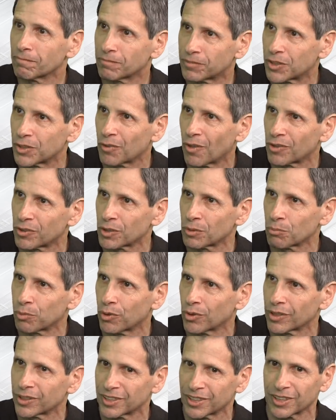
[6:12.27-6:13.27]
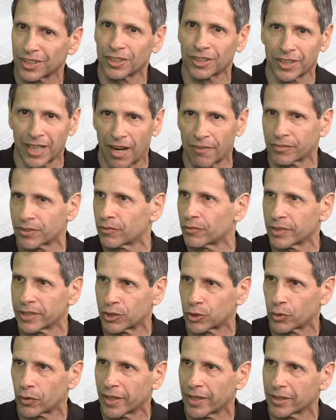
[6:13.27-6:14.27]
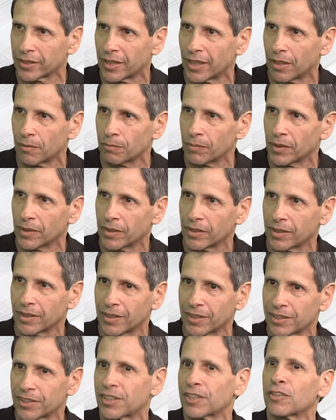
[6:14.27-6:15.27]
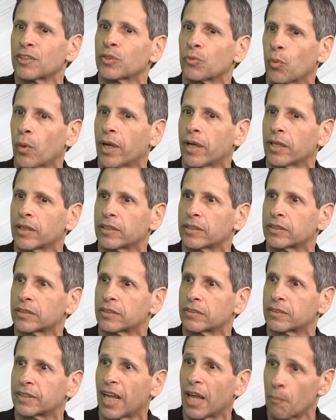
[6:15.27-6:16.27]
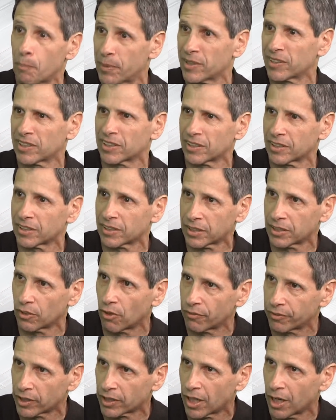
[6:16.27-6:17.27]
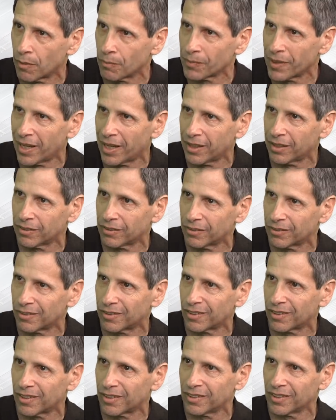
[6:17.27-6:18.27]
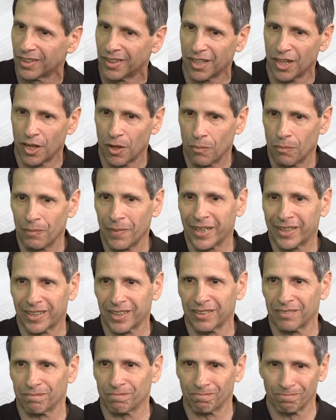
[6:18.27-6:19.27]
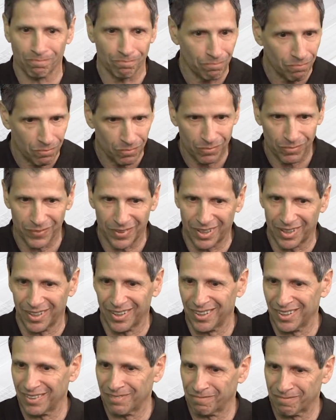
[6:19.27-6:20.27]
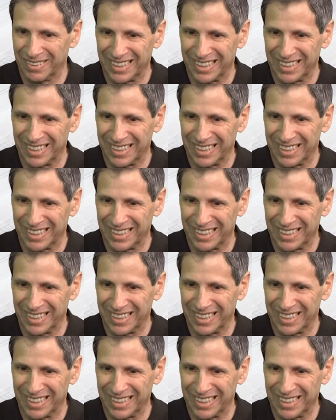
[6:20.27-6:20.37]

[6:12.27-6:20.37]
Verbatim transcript: 200 employees a year. You have to retrain them. Is there a way that businesses can overcome that or make it uh,